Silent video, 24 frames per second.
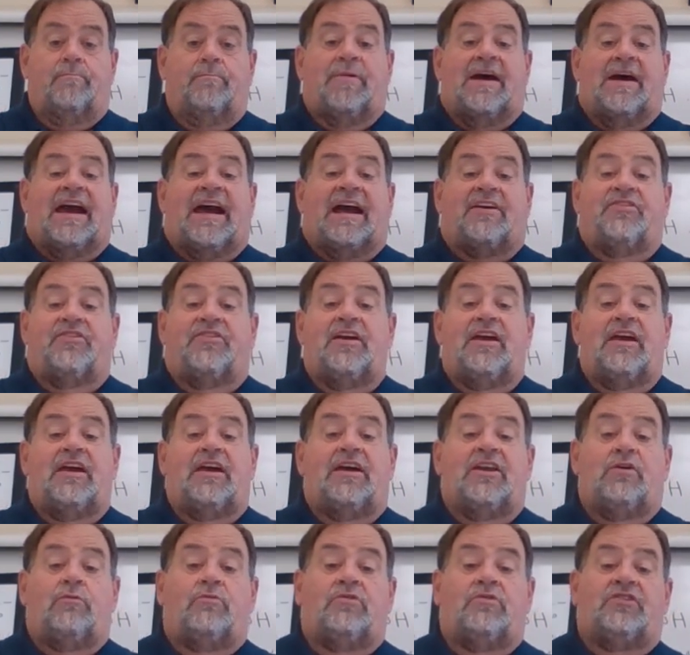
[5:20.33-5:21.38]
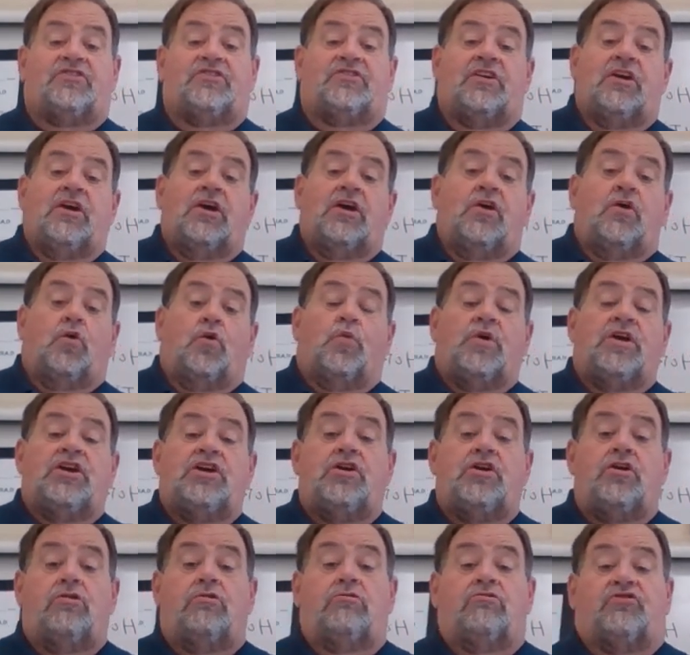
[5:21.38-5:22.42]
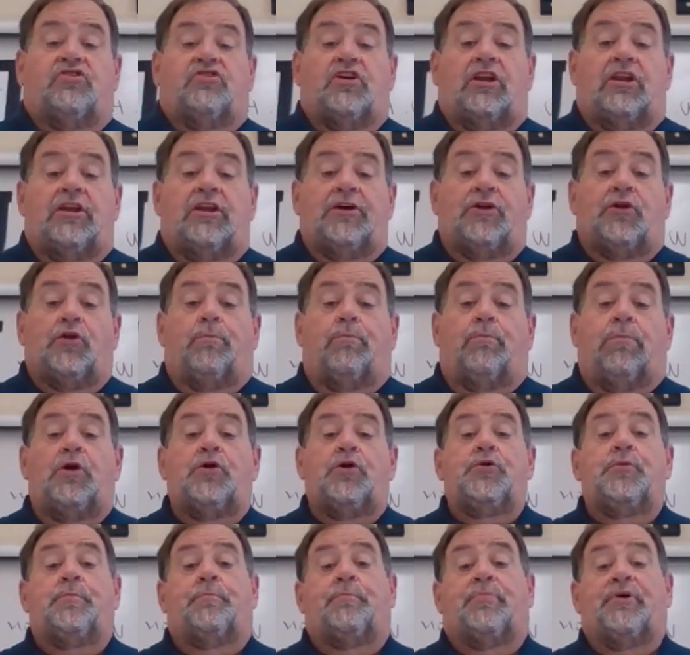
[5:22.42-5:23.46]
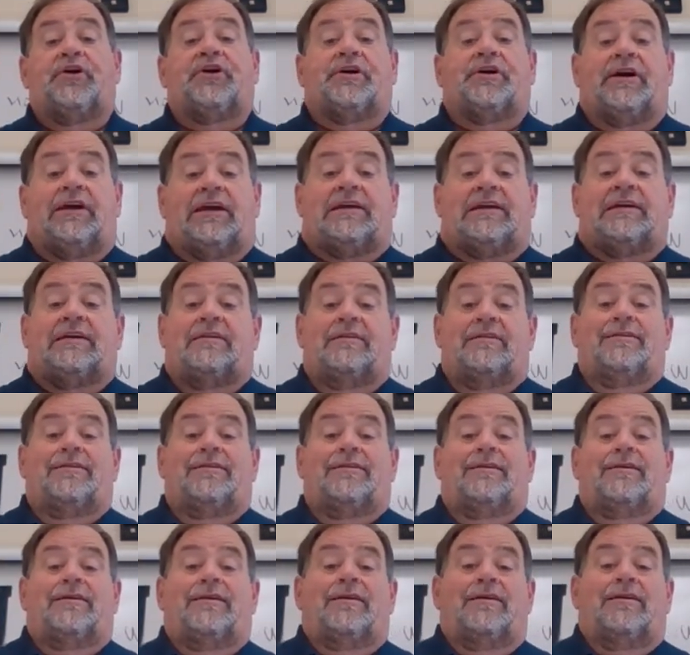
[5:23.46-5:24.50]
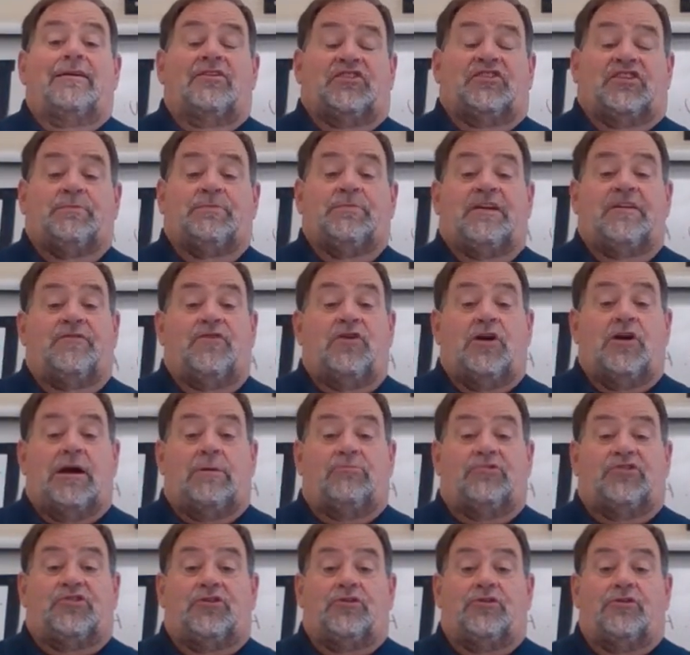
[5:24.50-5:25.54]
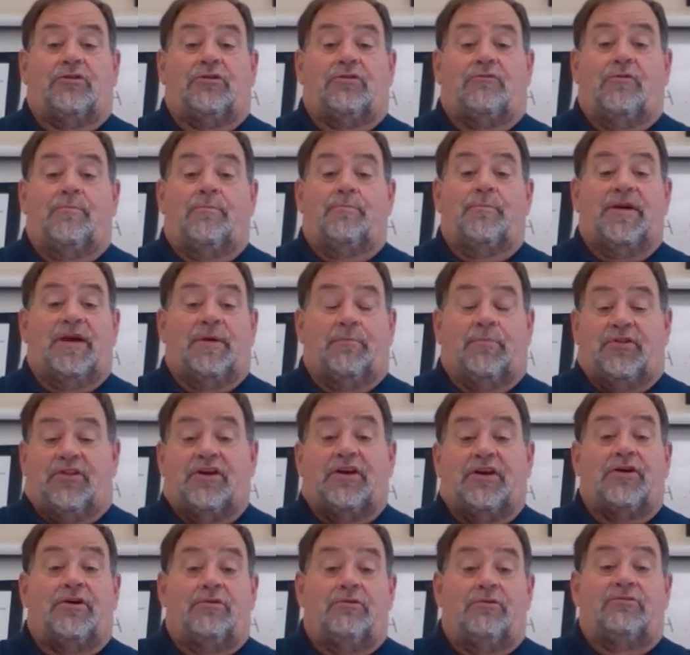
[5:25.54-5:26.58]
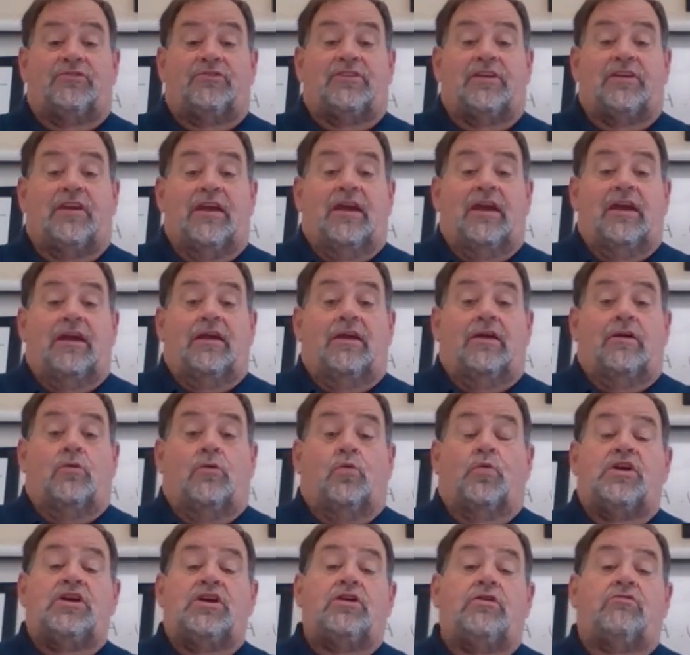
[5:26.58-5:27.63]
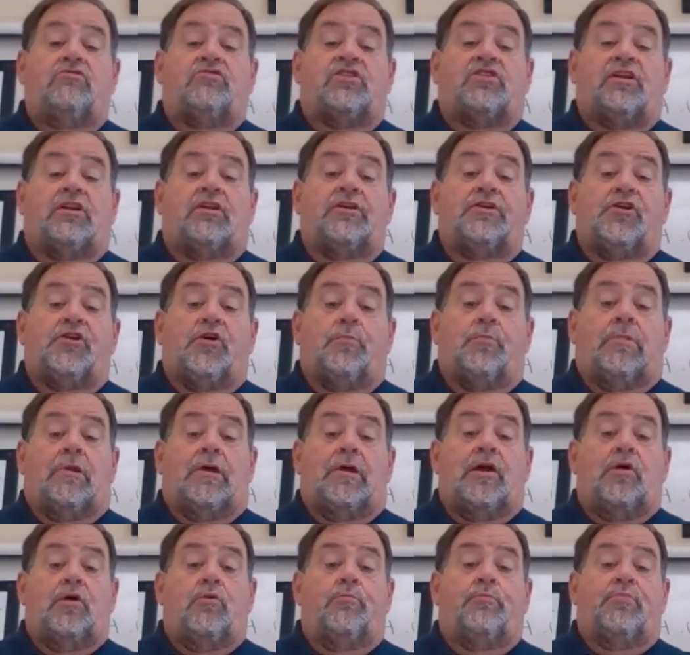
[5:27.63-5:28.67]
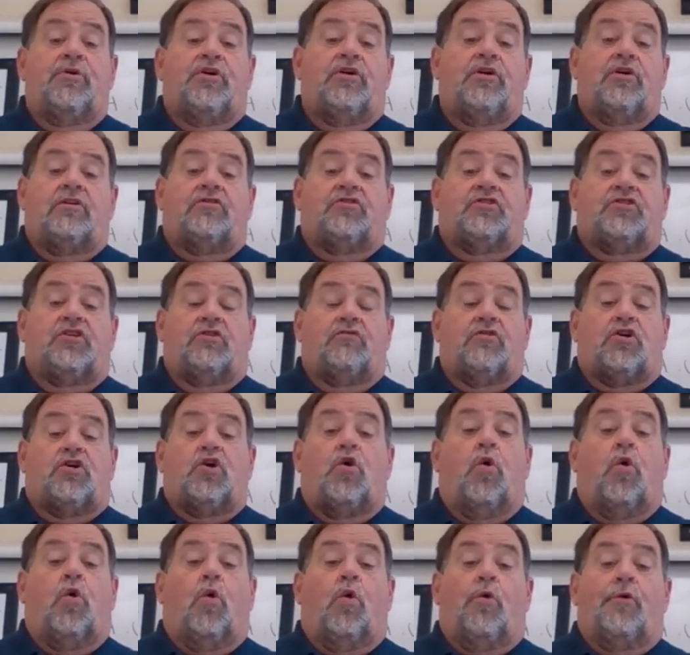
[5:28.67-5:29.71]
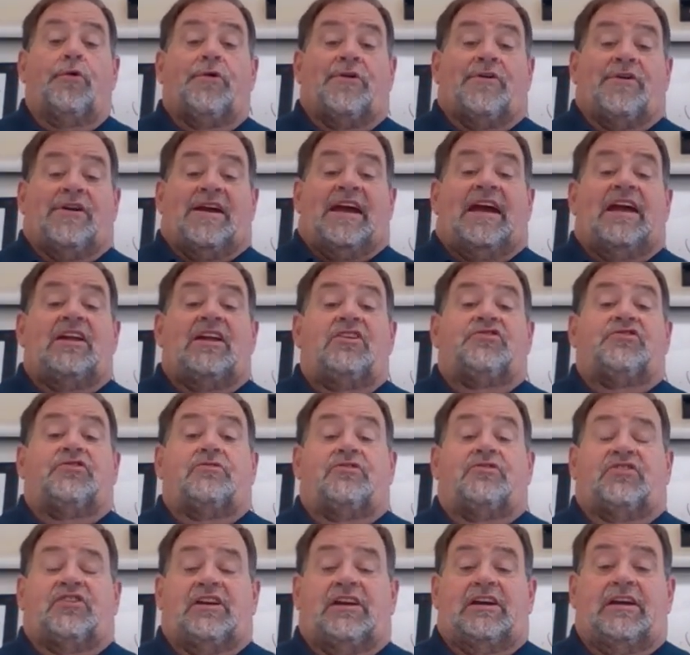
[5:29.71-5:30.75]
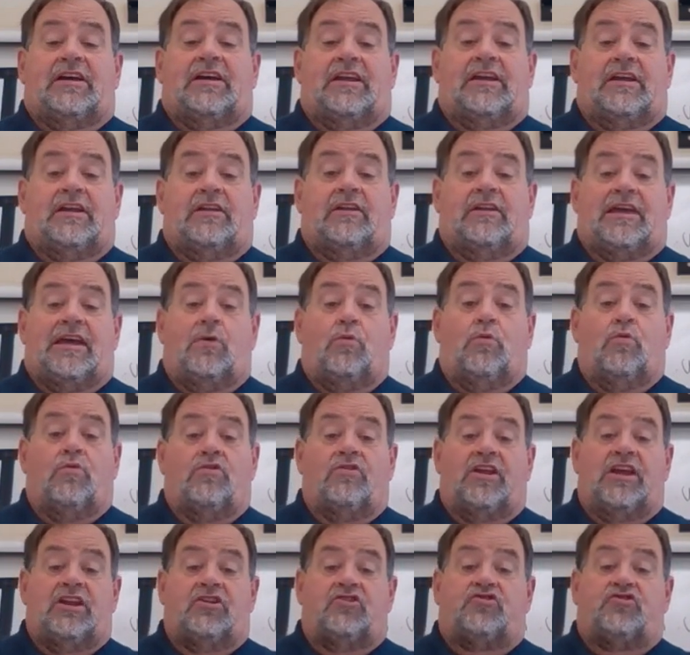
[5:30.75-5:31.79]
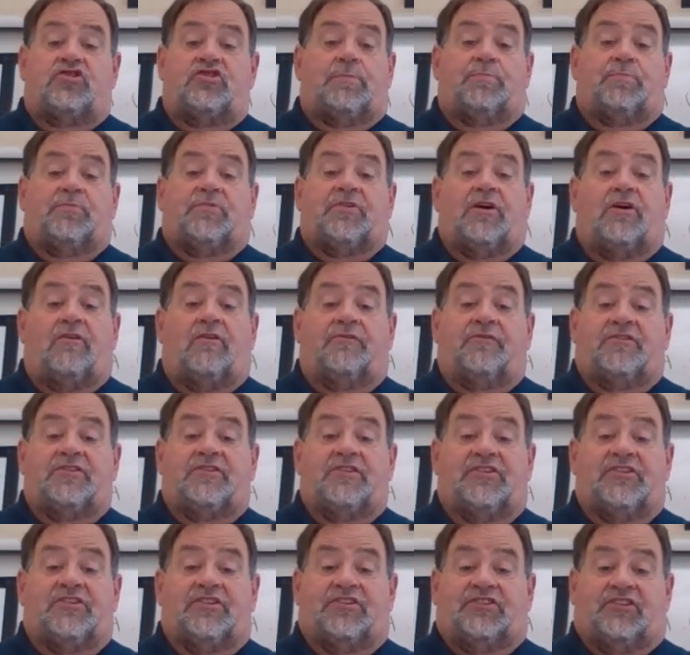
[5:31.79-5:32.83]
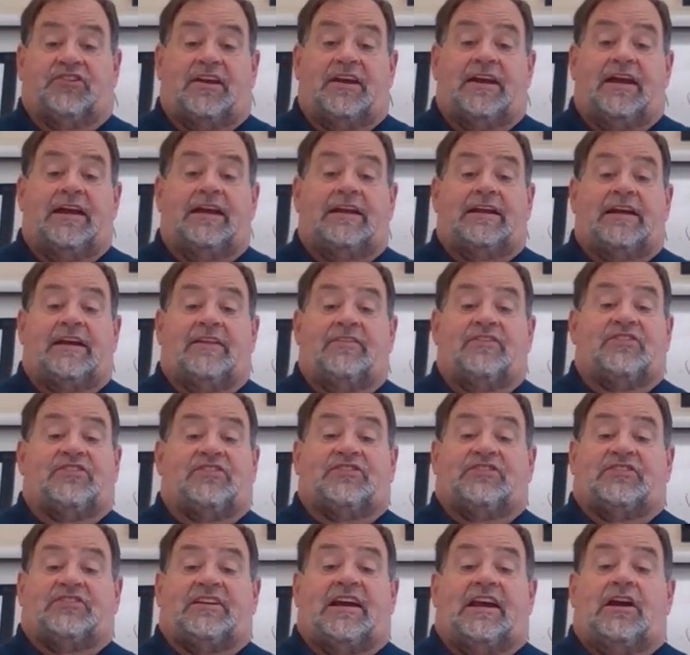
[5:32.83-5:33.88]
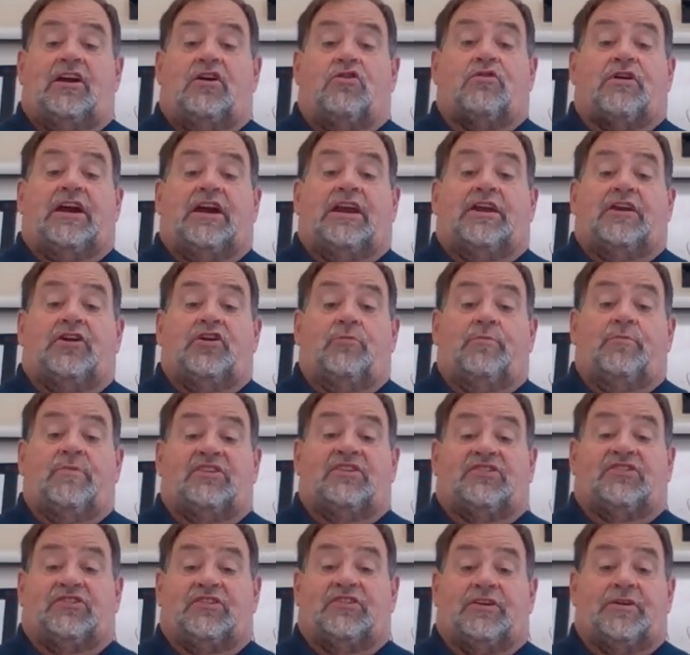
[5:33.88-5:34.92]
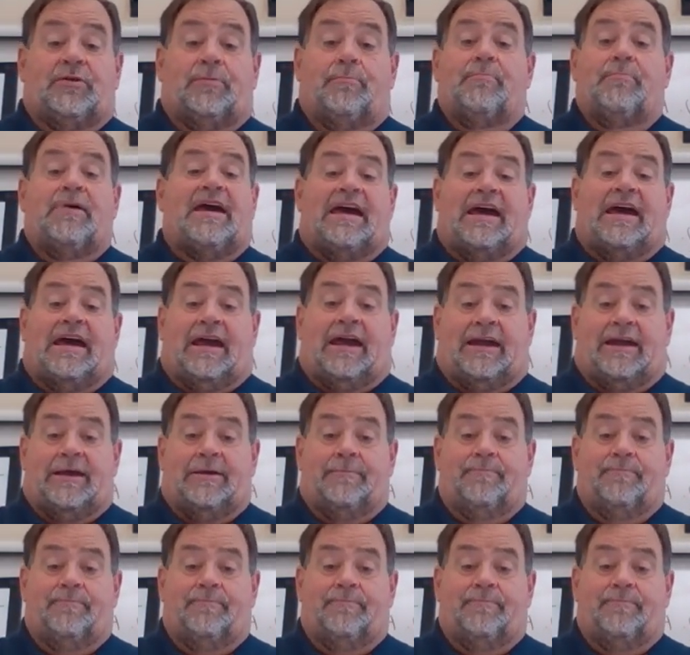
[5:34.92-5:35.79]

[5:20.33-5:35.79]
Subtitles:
Back then, we used a little blue book. Some of you, I'm sure, remember those. We used a little blue book to record our answers in, and they were then shipped off to the state, and the state graded them and sent them back.